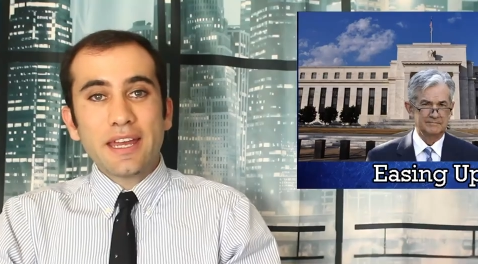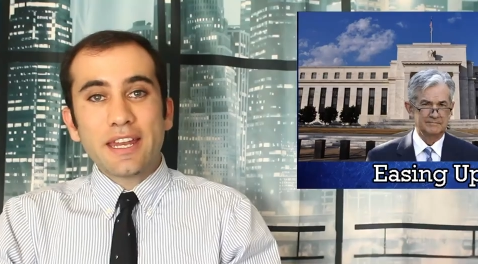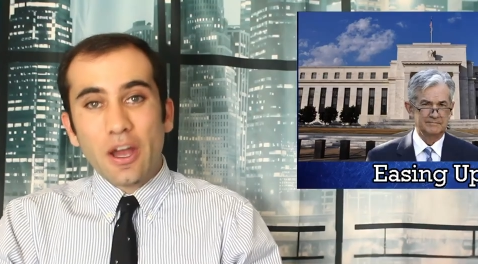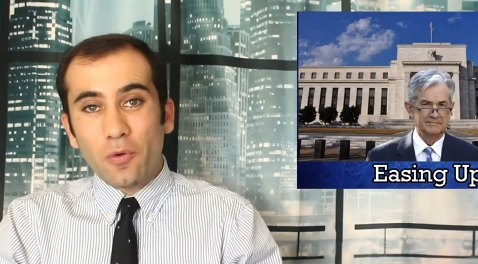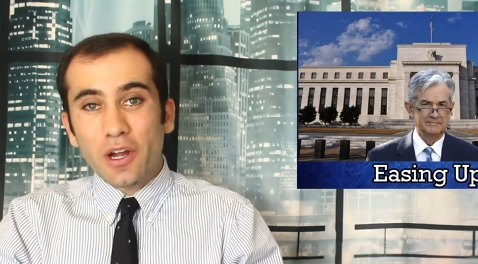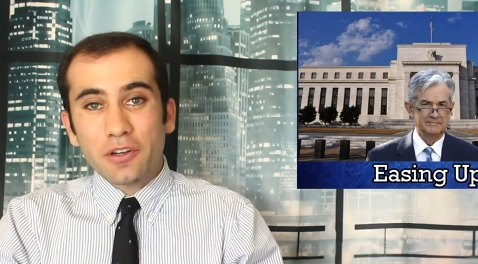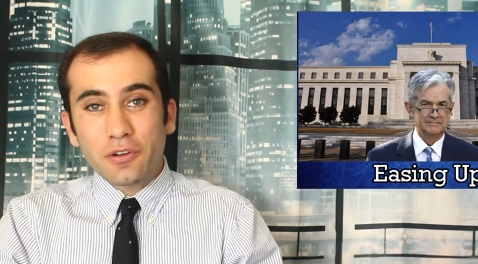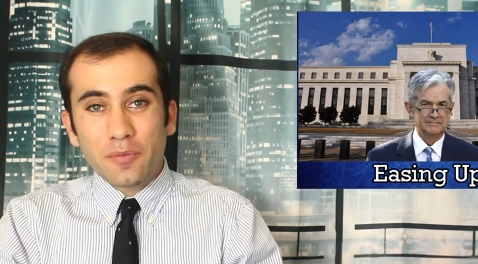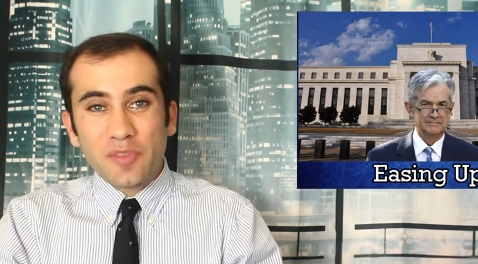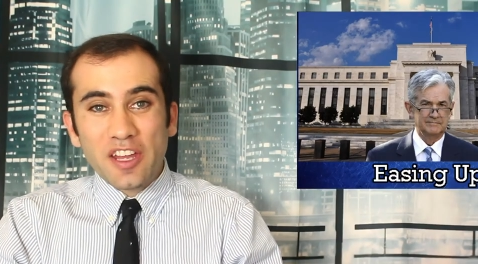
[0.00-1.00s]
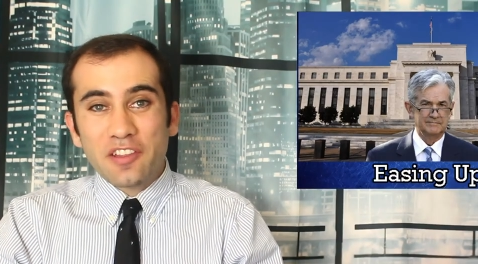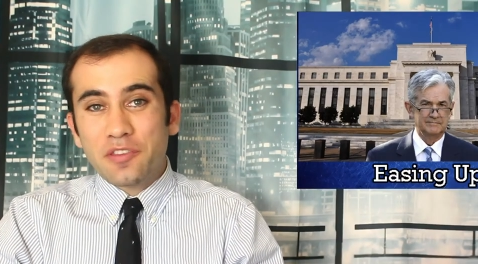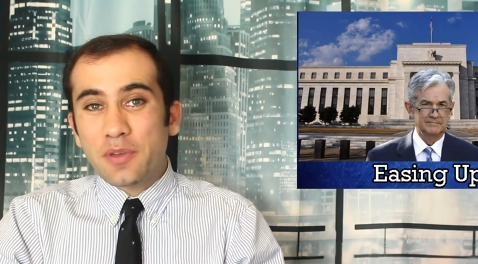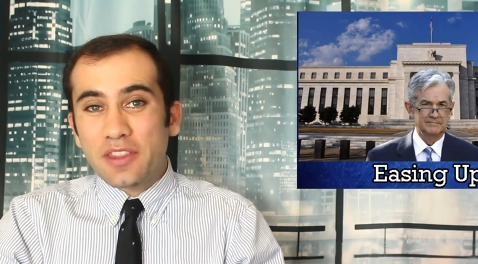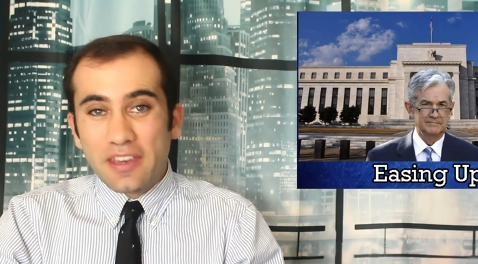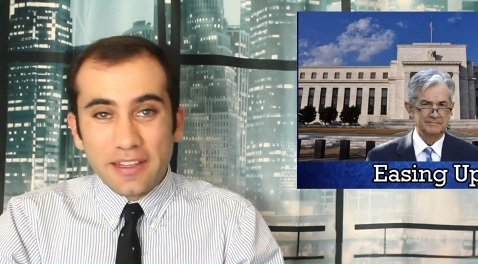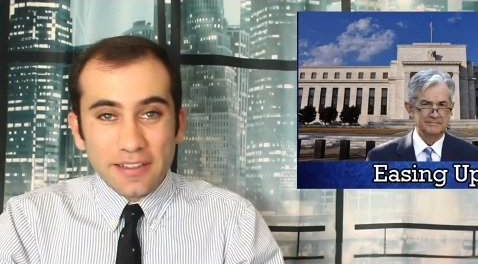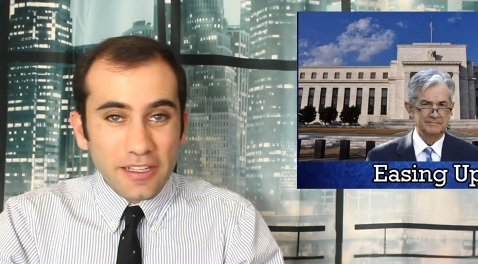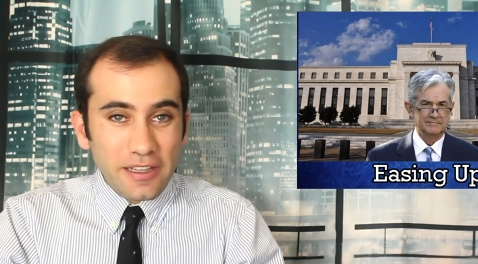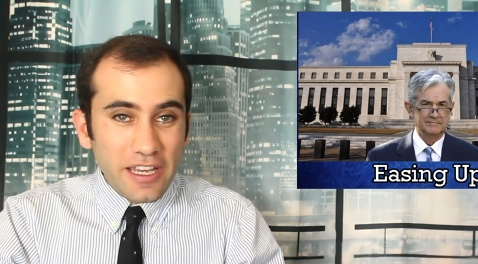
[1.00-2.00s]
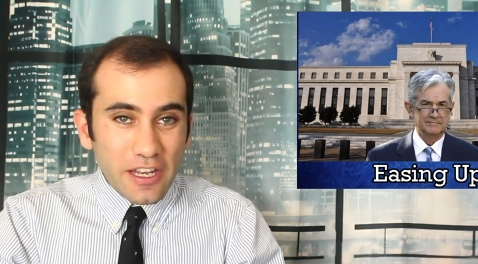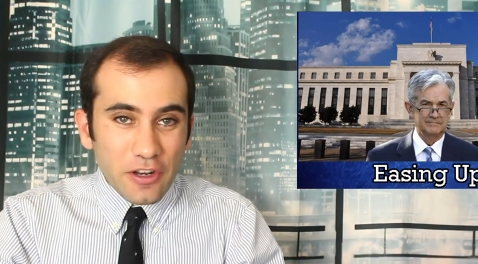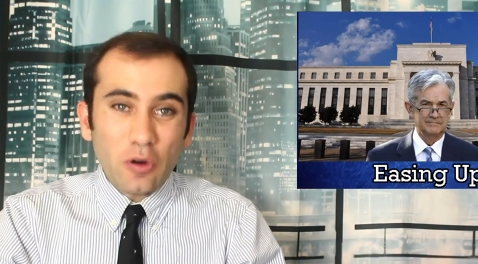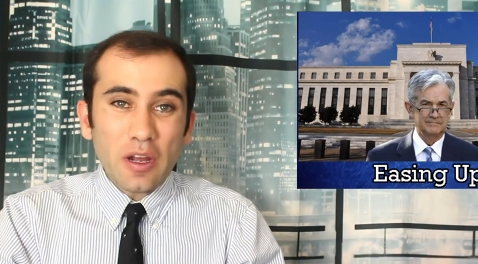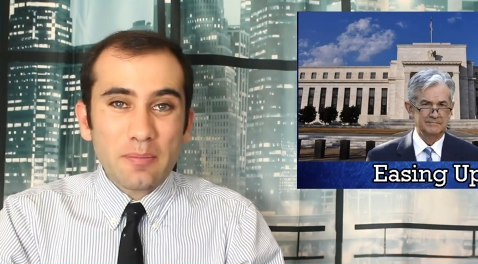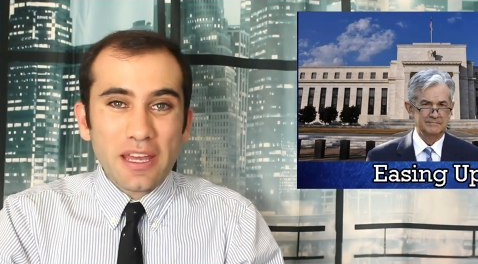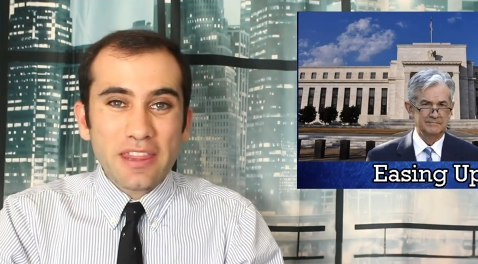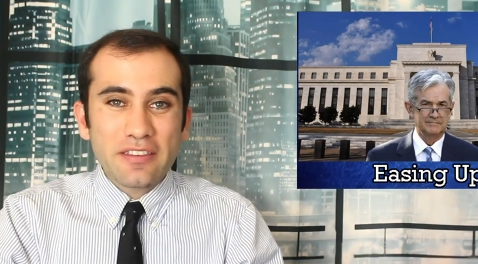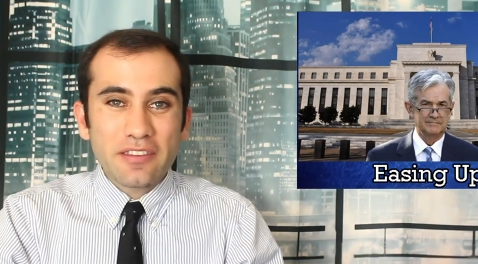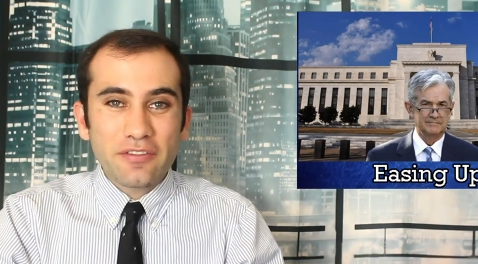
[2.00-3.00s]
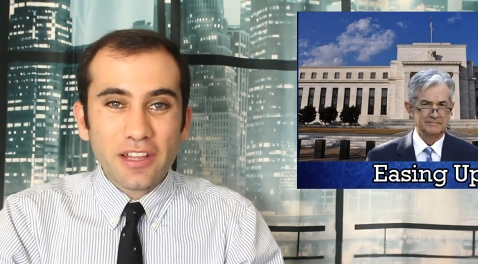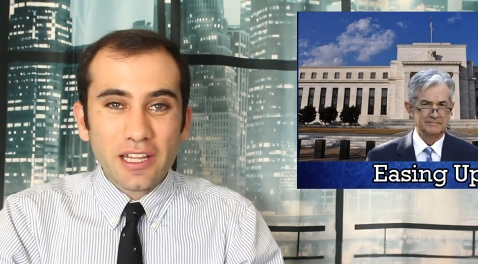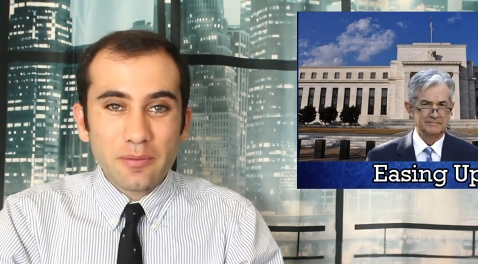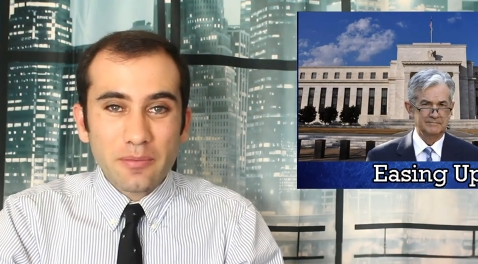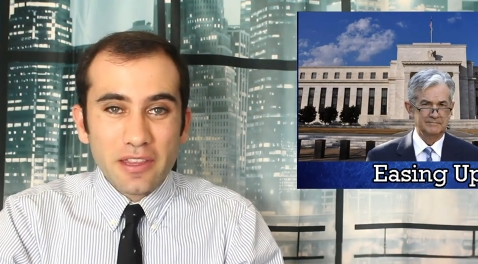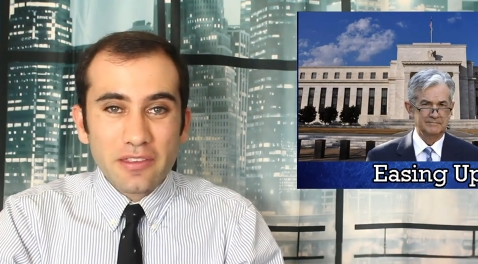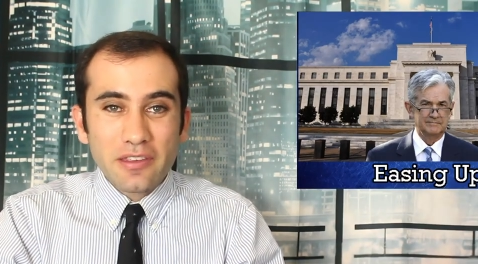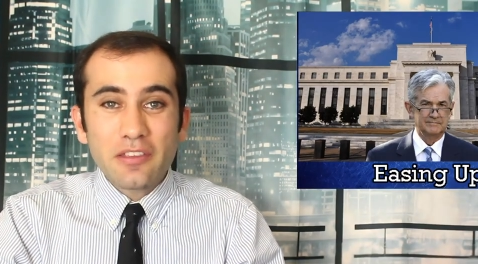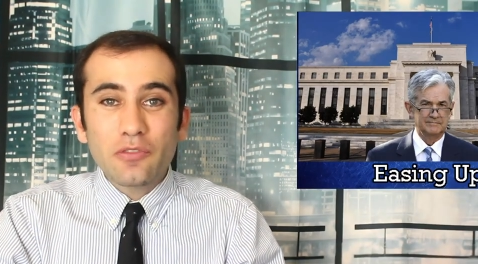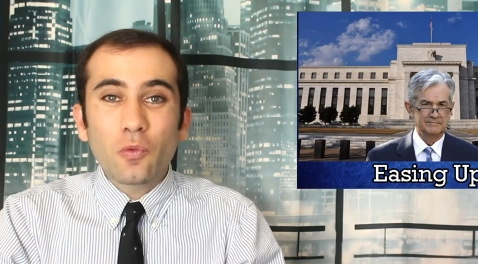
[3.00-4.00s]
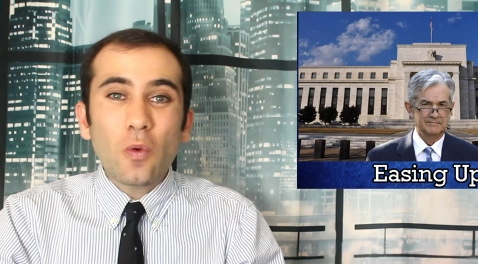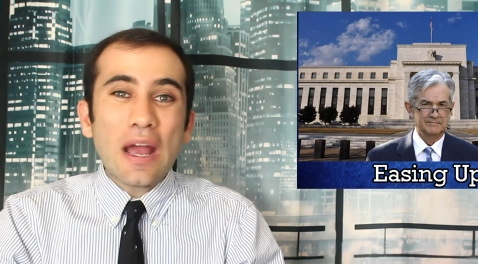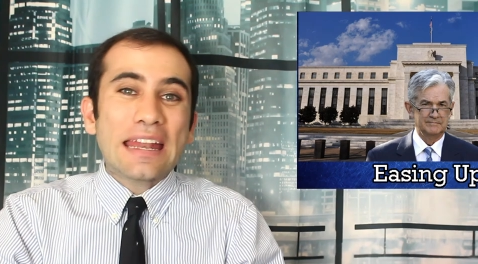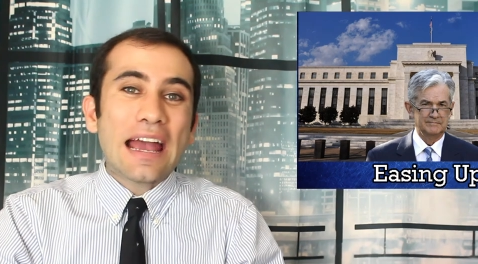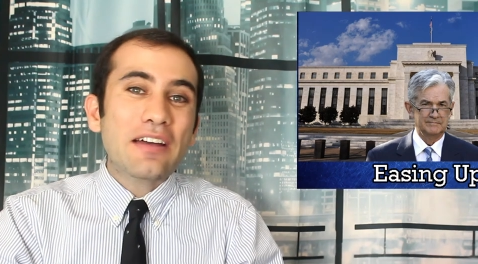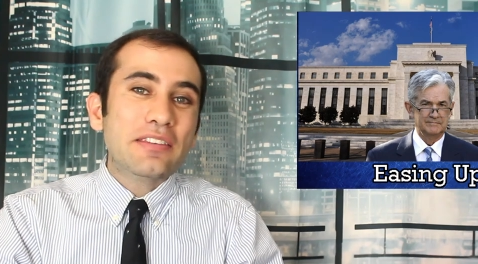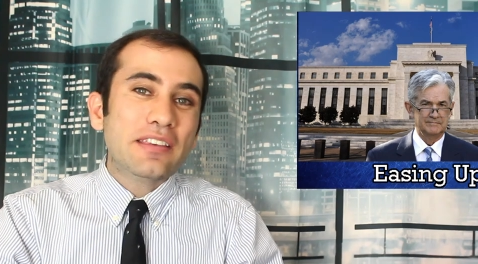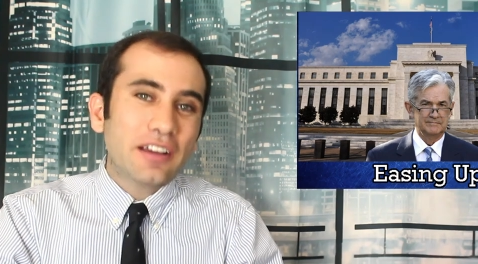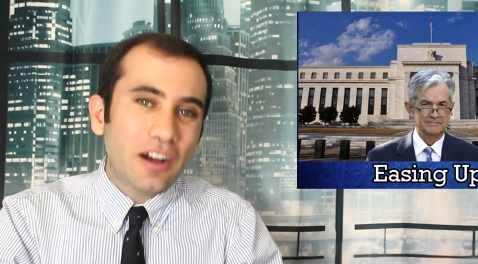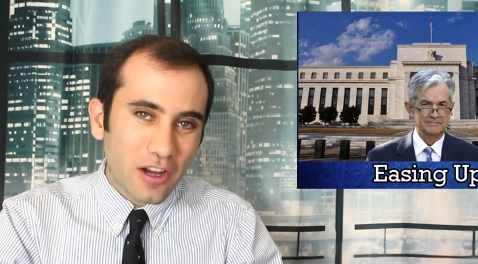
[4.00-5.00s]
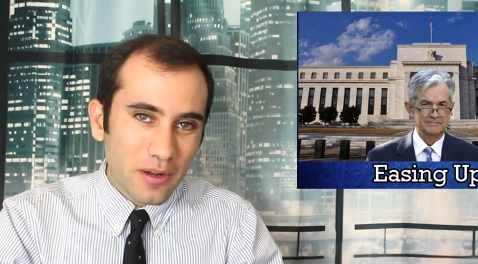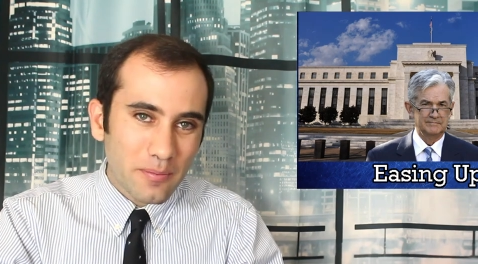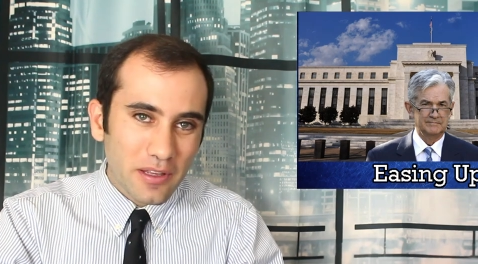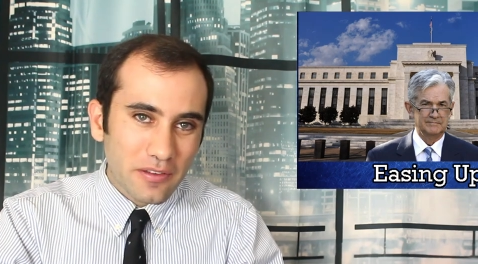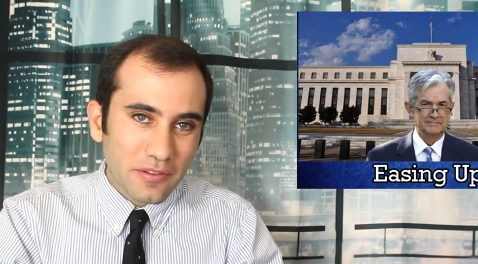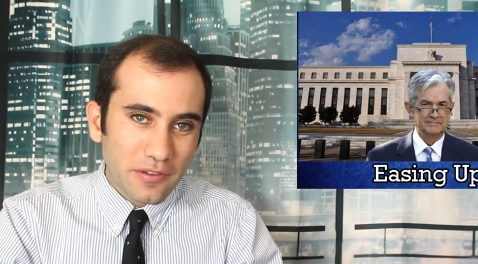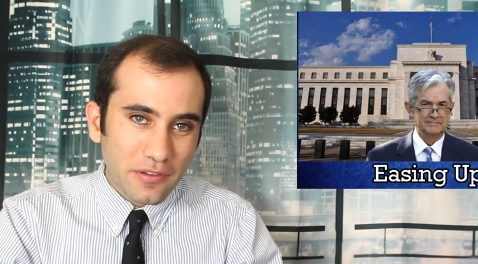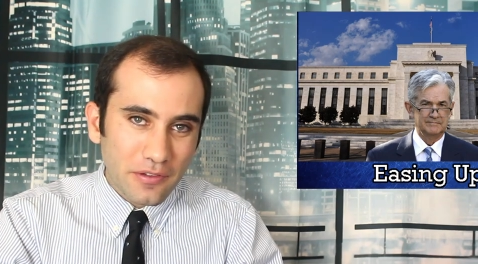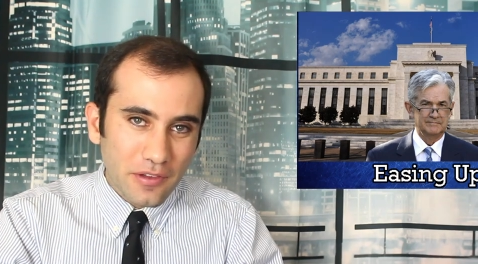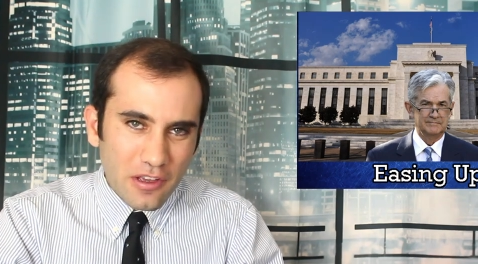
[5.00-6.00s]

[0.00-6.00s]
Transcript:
Speaker 1: Now, one group that is particularly annoyed by these developments is White House economists.